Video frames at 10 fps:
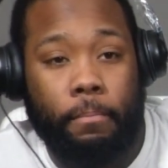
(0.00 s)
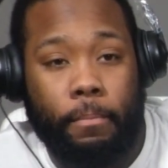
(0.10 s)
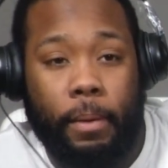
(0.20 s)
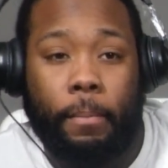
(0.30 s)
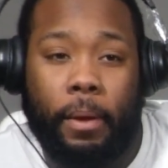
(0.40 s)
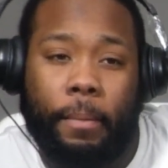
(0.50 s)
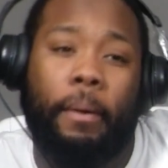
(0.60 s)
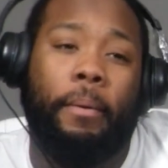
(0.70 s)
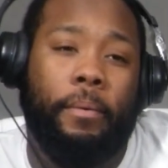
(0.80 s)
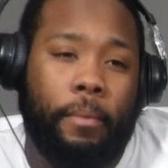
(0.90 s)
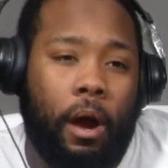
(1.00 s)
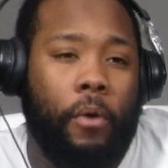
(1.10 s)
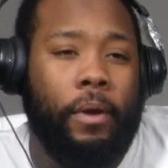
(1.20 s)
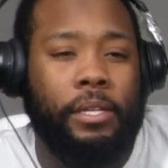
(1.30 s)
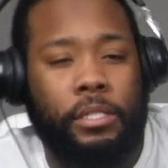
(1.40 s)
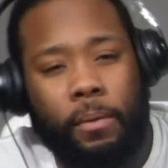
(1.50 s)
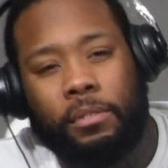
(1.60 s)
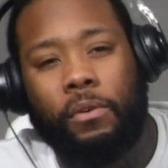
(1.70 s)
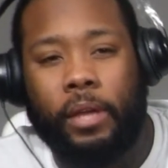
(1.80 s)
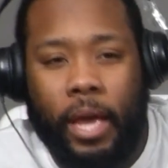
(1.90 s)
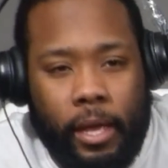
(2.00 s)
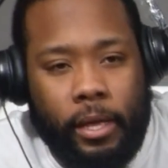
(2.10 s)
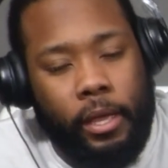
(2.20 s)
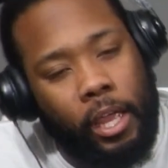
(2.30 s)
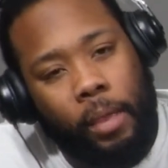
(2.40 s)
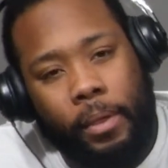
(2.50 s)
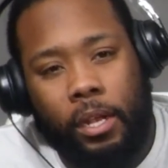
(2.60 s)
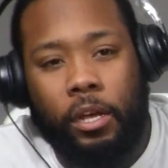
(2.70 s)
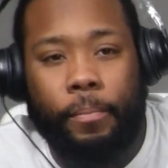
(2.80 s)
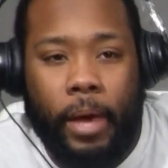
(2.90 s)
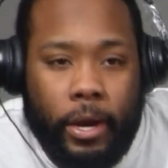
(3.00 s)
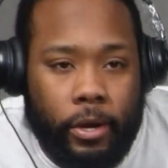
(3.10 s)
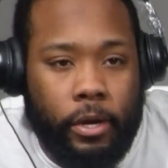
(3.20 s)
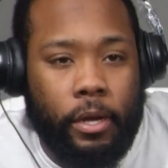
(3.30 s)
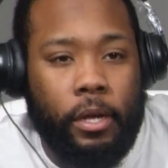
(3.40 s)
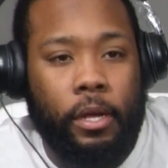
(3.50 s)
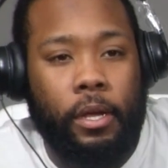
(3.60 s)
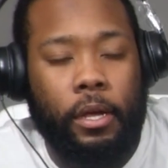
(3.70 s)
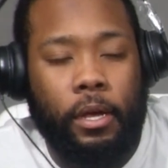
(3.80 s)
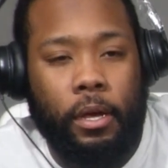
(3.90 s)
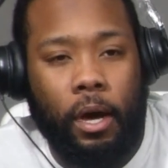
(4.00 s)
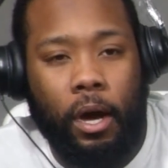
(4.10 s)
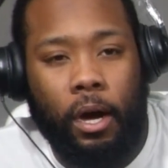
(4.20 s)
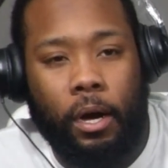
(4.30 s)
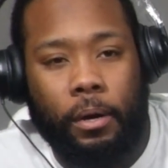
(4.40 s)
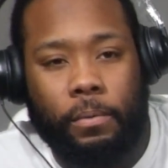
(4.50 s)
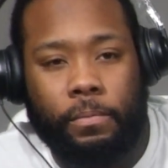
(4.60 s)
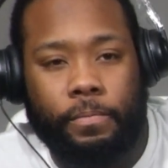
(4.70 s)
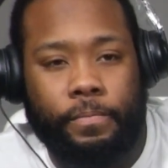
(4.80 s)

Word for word: Man, my baby mama, our relationship is okay. It could be a little better. Um,